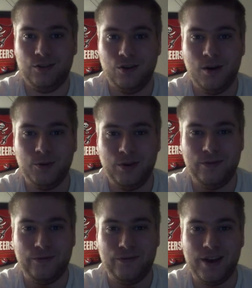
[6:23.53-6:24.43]
whoever we
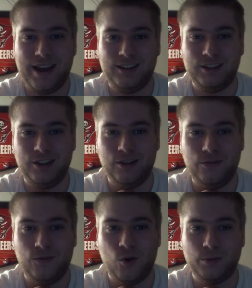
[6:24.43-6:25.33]
face in the
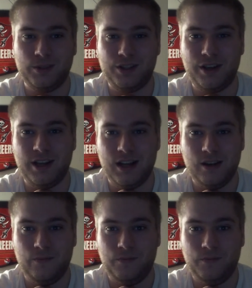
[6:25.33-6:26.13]
fourth seed